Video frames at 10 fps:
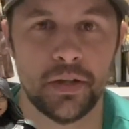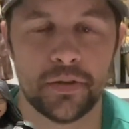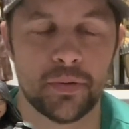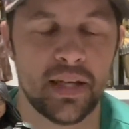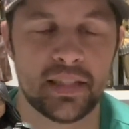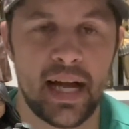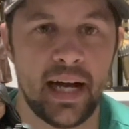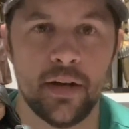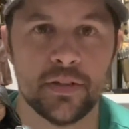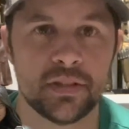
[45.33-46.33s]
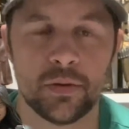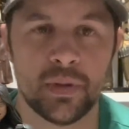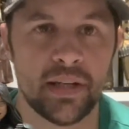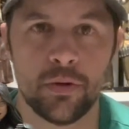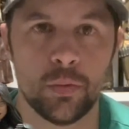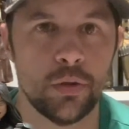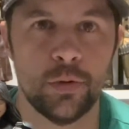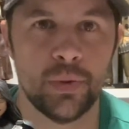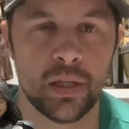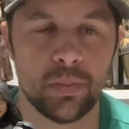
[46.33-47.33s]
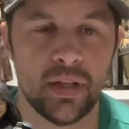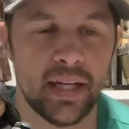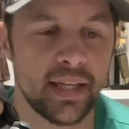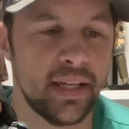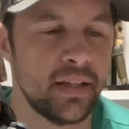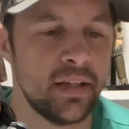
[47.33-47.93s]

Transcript: throughout the house or whatever room we were playing in.